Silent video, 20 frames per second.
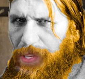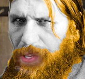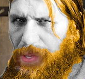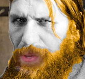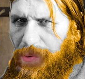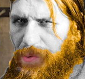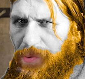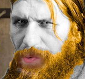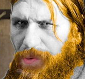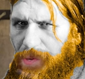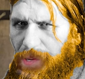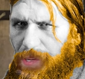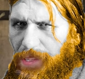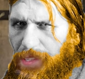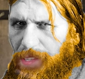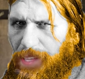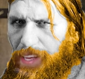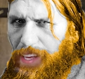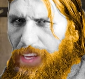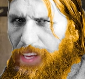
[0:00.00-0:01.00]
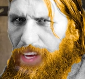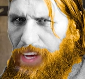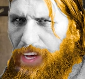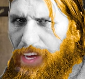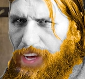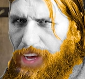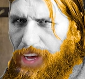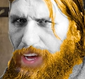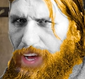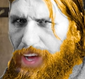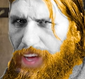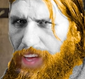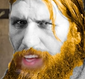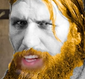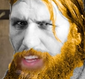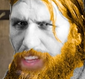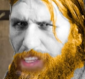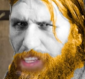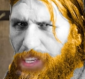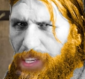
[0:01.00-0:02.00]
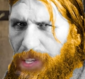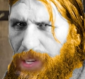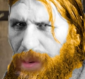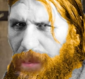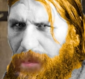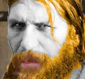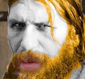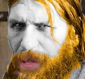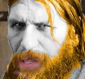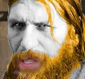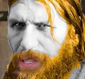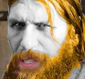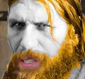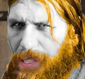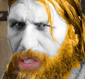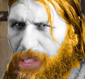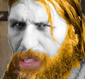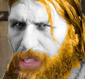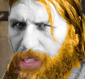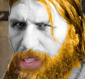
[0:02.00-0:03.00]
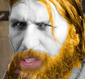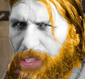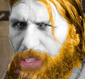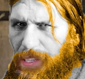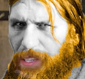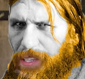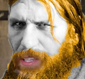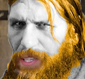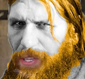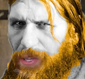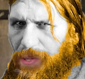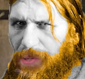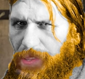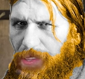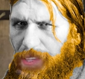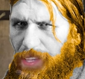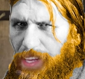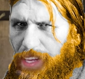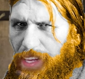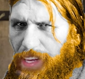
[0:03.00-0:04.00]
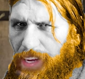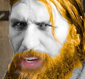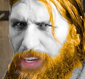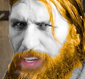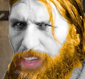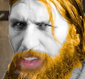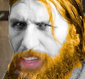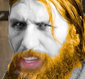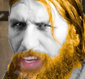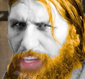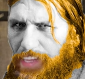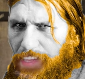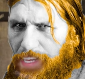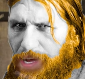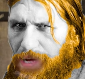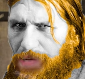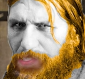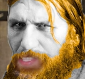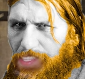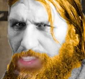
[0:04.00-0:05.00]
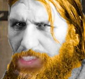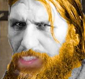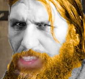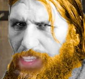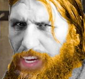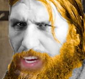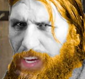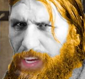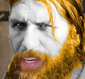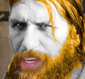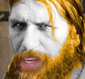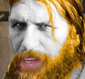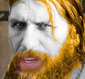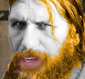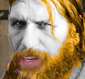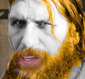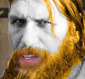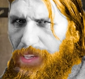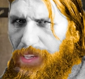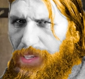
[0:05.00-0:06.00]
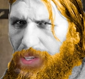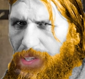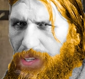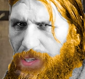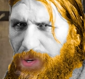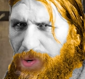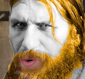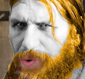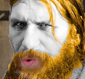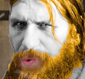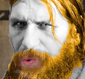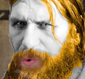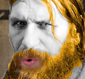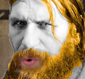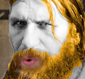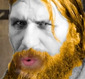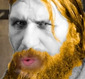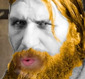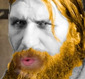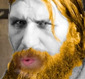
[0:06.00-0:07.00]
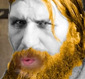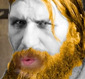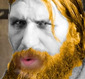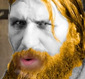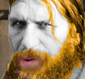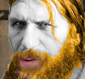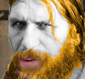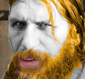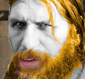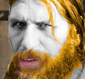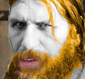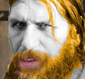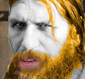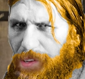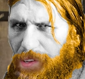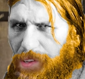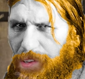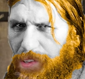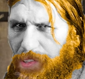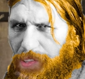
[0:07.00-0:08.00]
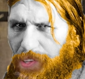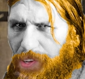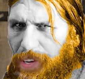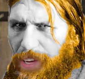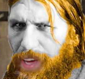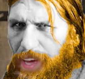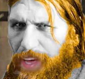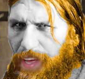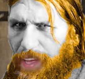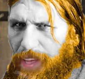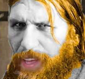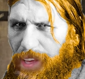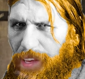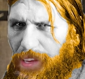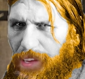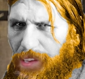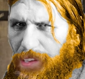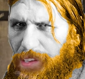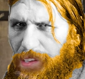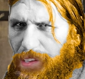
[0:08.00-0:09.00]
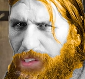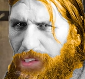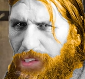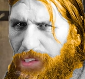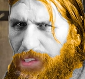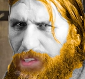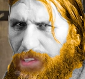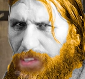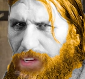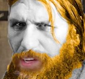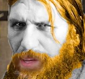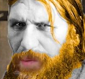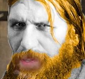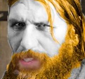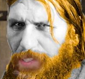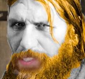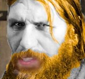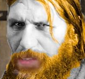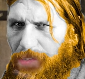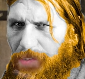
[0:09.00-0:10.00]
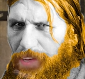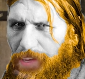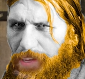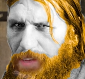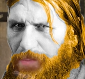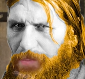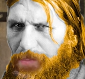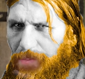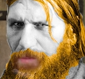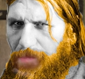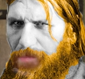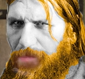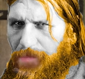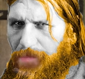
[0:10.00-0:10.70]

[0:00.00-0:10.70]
You think I'd crumble? You think I'd lay down and die? Oh no, not I. I will survive.